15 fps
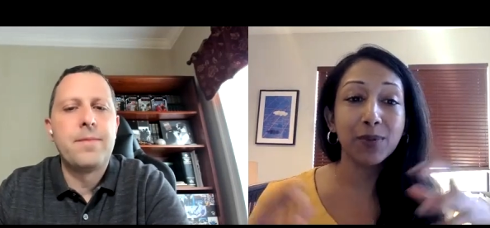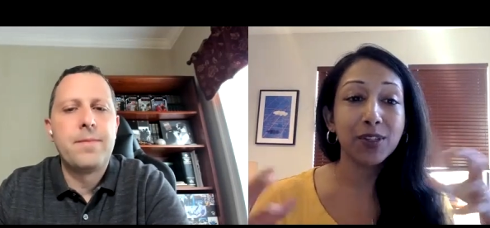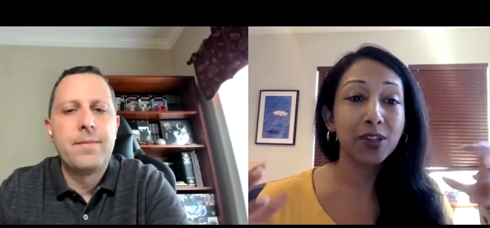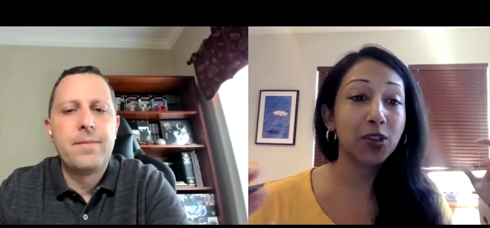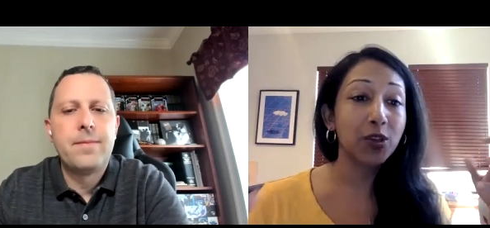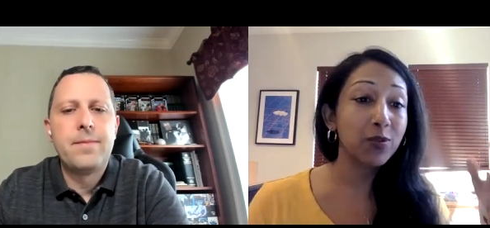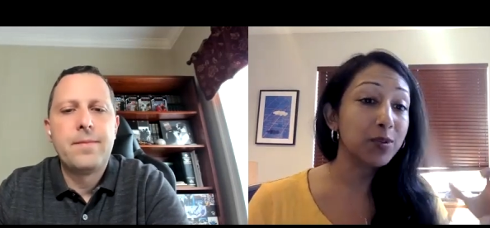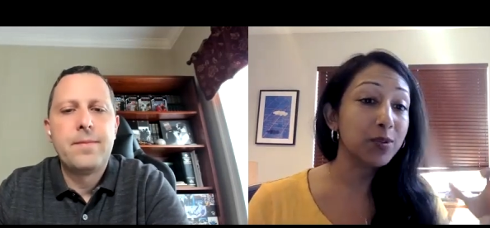Speaker 1: is a
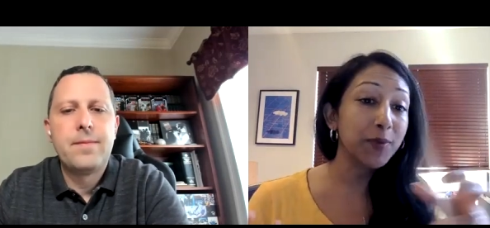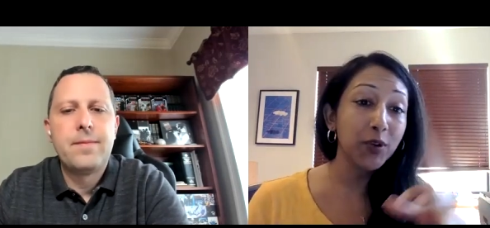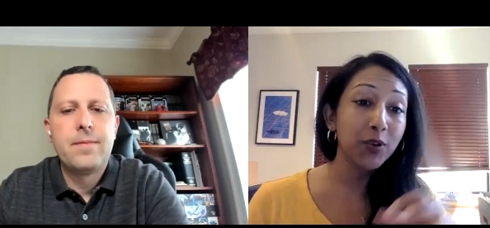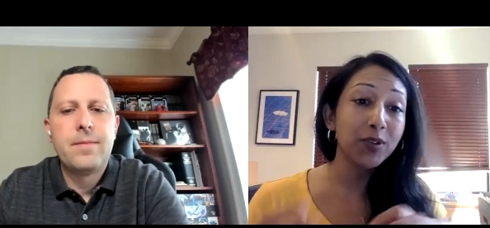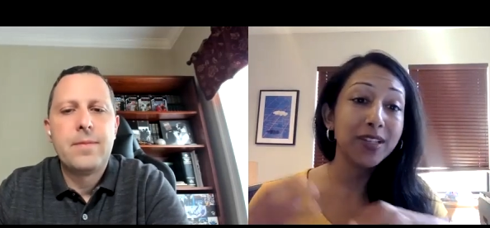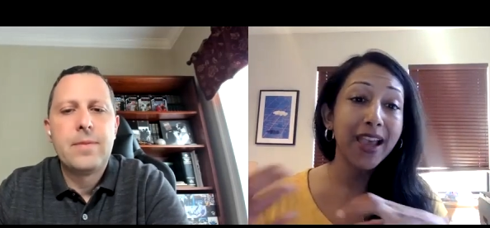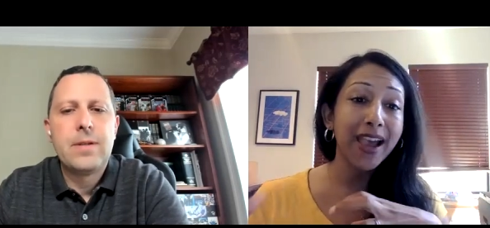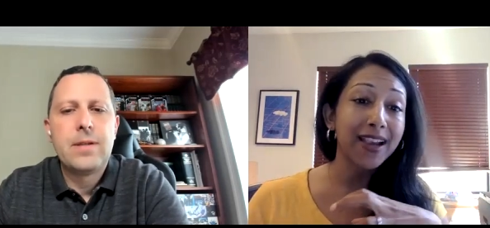huge boon
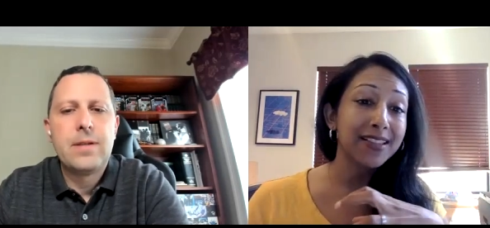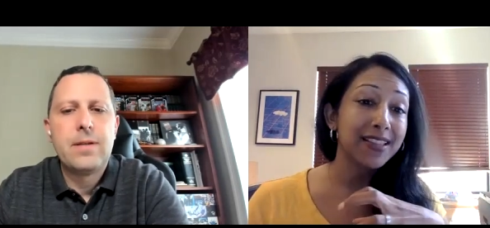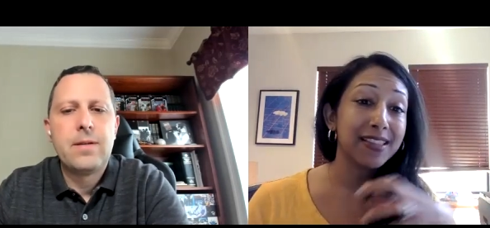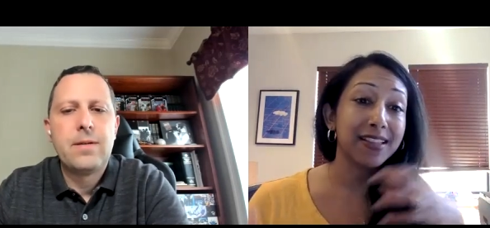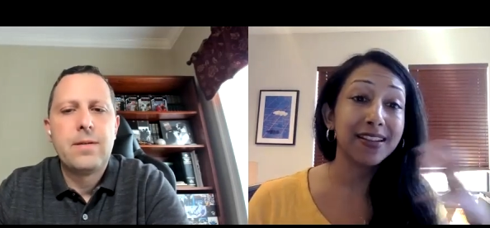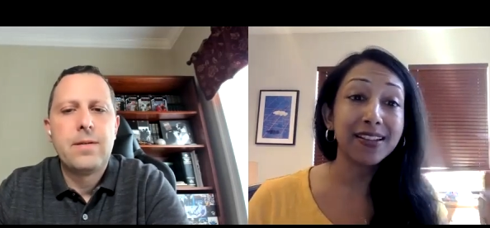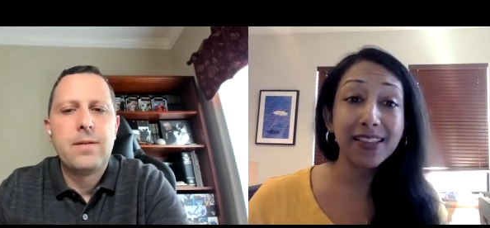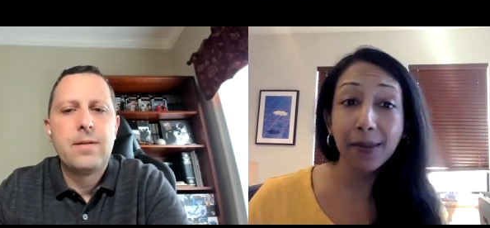to access
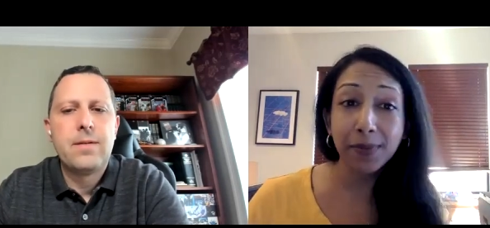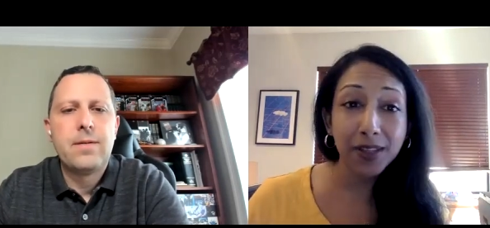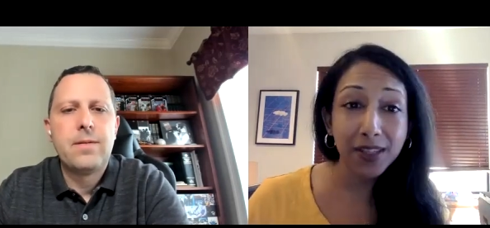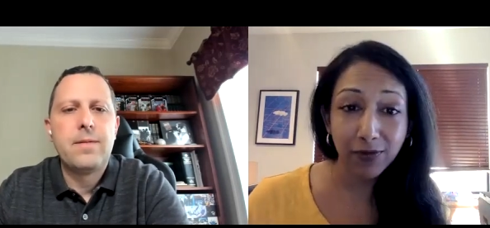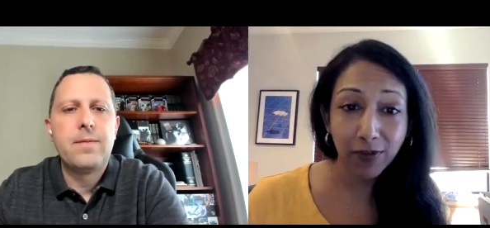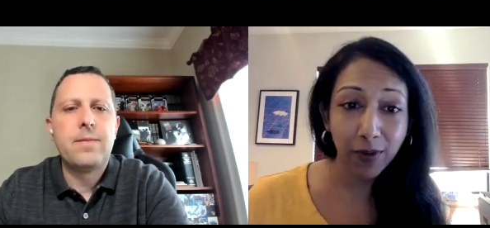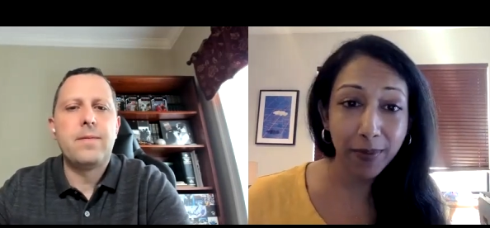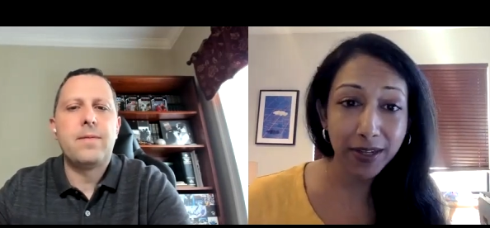and acceptance
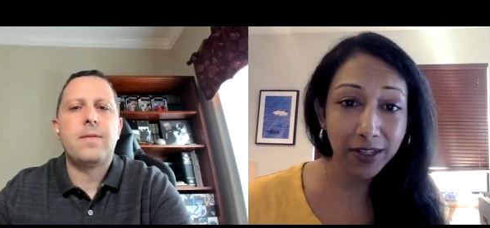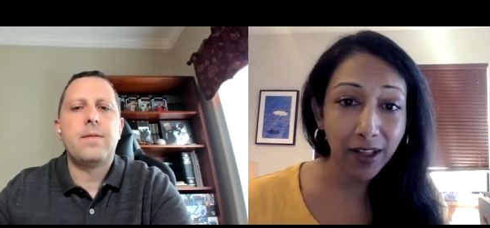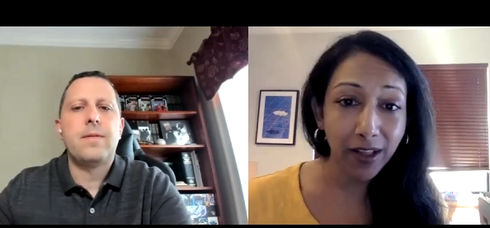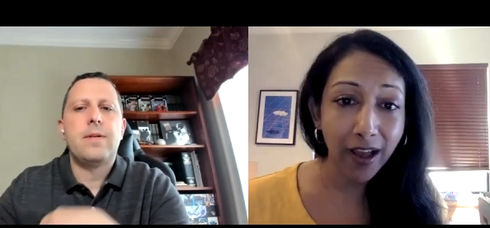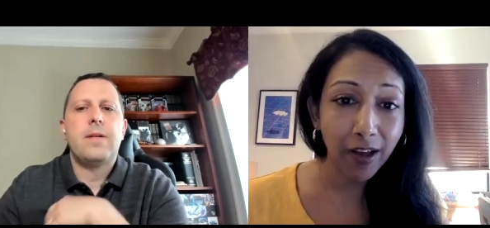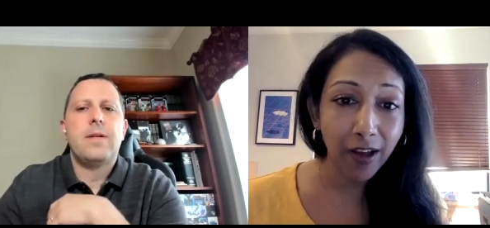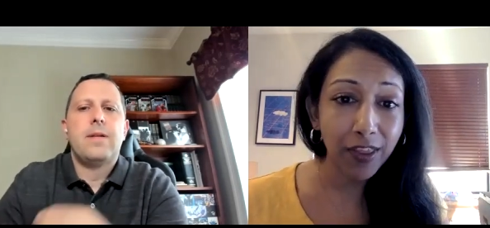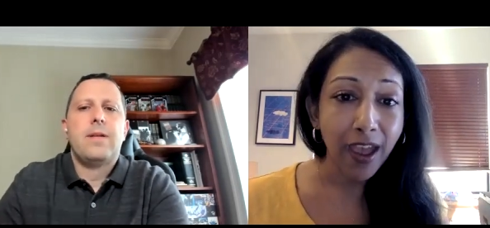for mental
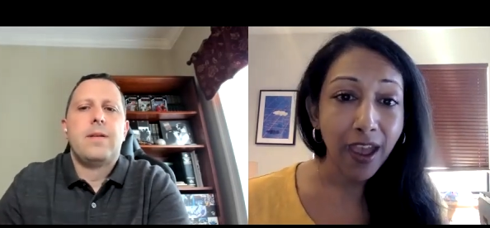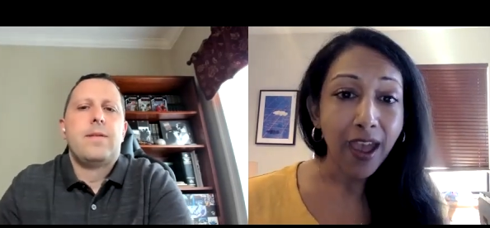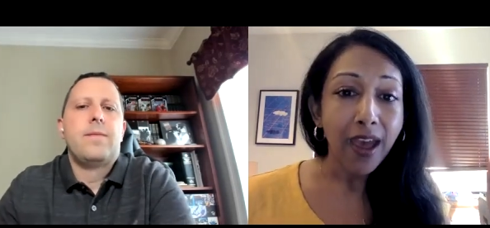health.